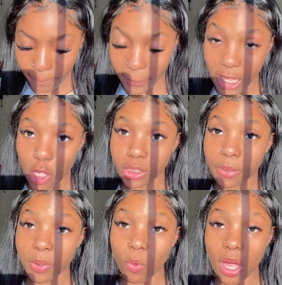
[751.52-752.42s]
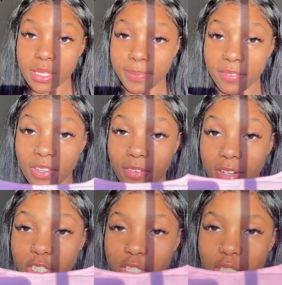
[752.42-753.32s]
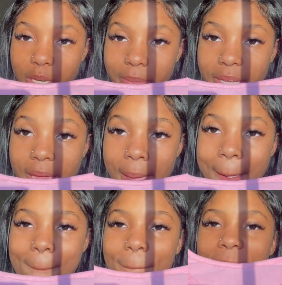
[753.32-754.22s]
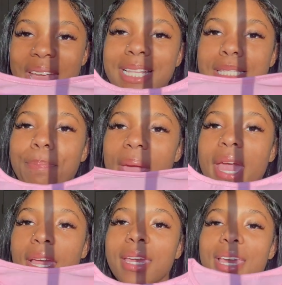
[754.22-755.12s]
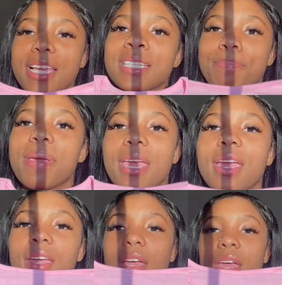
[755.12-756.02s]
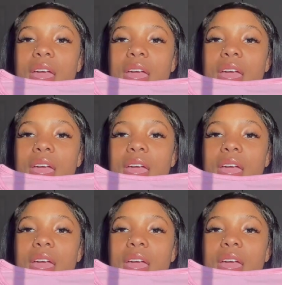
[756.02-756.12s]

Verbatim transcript: Can y'all tell me why it's my favorite? Just sneak peek. It's pink, it's pink.